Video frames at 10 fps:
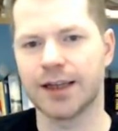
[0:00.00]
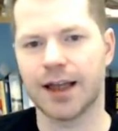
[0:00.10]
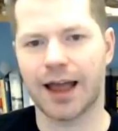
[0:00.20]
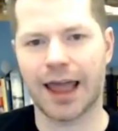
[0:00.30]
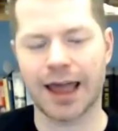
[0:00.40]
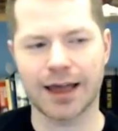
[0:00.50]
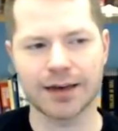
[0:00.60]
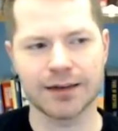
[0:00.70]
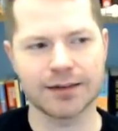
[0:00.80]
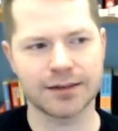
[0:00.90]

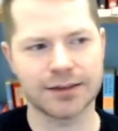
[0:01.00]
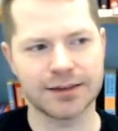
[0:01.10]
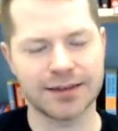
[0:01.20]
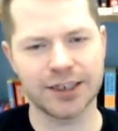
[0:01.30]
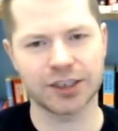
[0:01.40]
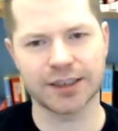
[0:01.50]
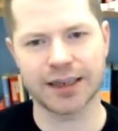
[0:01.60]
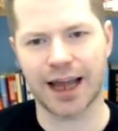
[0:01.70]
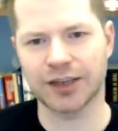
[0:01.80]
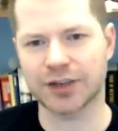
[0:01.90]
and
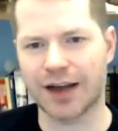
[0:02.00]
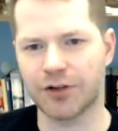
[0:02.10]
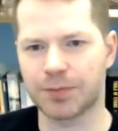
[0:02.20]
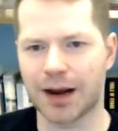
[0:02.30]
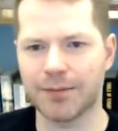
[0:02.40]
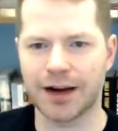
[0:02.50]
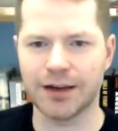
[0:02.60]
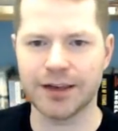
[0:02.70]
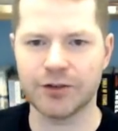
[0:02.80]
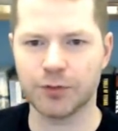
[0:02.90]
essentially, I travel
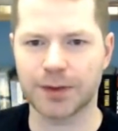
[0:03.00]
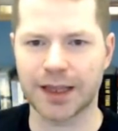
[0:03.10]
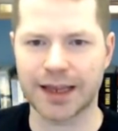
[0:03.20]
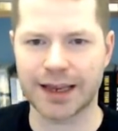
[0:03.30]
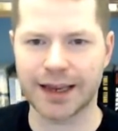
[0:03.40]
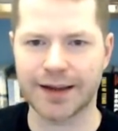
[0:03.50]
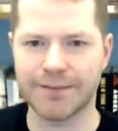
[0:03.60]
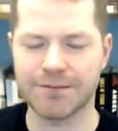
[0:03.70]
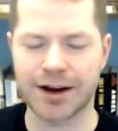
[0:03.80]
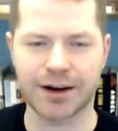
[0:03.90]
primarily to play
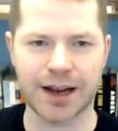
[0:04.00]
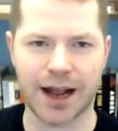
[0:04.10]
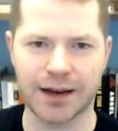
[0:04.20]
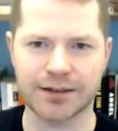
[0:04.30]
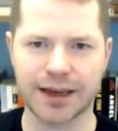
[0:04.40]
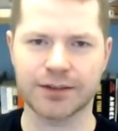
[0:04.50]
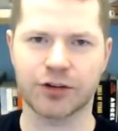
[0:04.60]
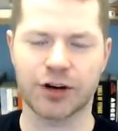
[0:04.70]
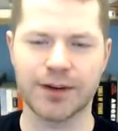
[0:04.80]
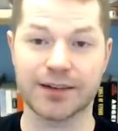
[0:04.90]
very high stakes
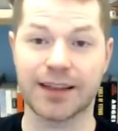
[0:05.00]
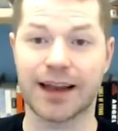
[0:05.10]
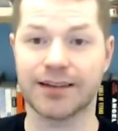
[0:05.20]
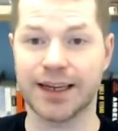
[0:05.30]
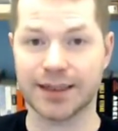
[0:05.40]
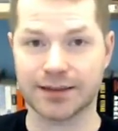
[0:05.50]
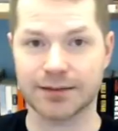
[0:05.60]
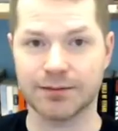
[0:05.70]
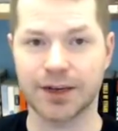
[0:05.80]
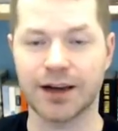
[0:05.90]
tournaments, and that's
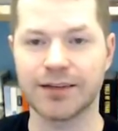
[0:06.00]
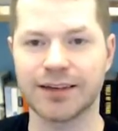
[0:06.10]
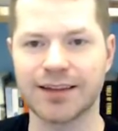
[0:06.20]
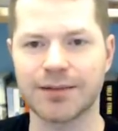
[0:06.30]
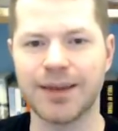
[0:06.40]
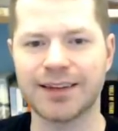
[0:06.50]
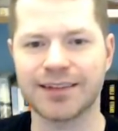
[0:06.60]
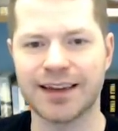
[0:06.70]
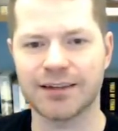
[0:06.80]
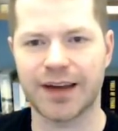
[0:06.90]
it because it doesn't make
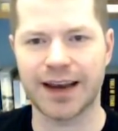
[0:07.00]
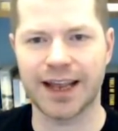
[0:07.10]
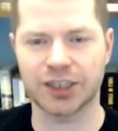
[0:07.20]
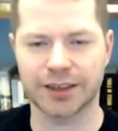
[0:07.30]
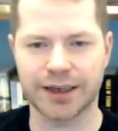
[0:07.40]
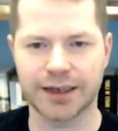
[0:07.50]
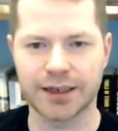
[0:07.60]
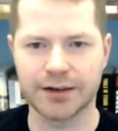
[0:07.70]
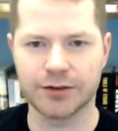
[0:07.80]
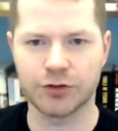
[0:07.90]
sense financially
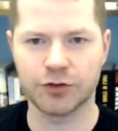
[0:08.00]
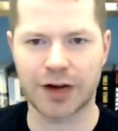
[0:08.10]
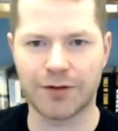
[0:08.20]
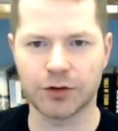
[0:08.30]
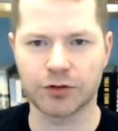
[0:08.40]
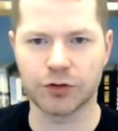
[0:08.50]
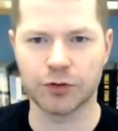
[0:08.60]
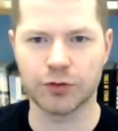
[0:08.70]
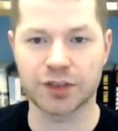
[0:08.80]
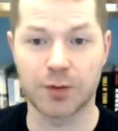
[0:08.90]
to travel
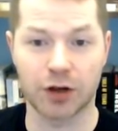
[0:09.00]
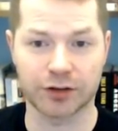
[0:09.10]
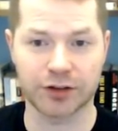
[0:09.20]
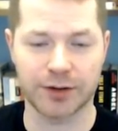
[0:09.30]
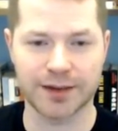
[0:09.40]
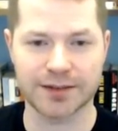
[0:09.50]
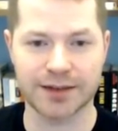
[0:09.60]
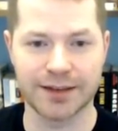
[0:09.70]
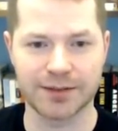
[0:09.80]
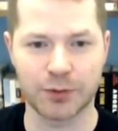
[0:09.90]
to smaller
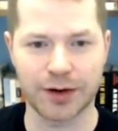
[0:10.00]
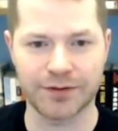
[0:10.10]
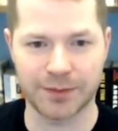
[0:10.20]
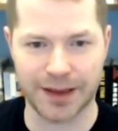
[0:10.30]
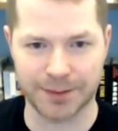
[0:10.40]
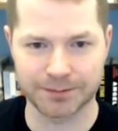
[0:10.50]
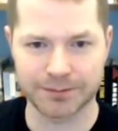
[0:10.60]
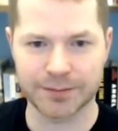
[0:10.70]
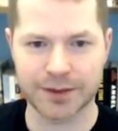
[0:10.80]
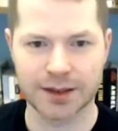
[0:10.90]
tournaments at this point for me.
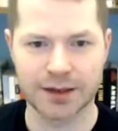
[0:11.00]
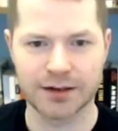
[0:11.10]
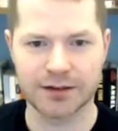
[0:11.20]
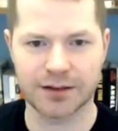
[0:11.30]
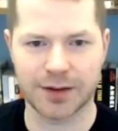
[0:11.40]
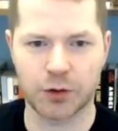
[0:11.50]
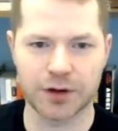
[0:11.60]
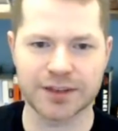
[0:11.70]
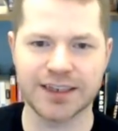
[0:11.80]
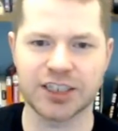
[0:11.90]
Does my
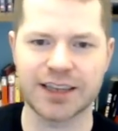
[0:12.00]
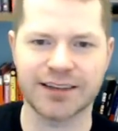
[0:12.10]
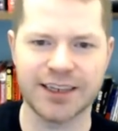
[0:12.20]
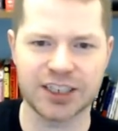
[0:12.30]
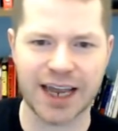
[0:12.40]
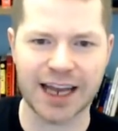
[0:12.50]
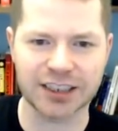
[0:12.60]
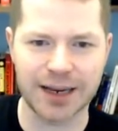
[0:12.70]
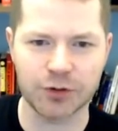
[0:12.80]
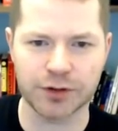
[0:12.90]
course teach, teach
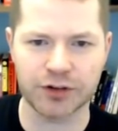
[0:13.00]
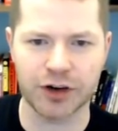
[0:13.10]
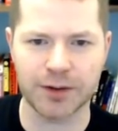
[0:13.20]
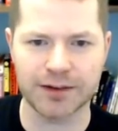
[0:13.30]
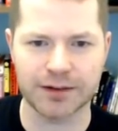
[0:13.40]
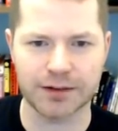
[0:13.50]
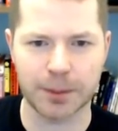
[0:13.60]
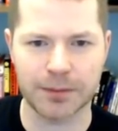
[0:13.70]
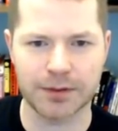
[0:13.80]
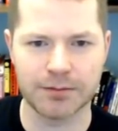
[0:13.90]
cash games or tournaments?
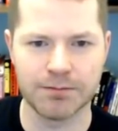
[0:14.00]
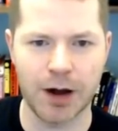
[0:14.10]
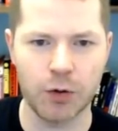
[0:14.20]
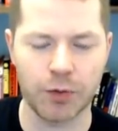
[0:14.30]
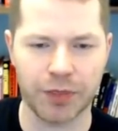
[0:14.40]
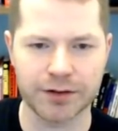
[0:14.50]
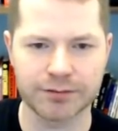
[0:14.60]
Both.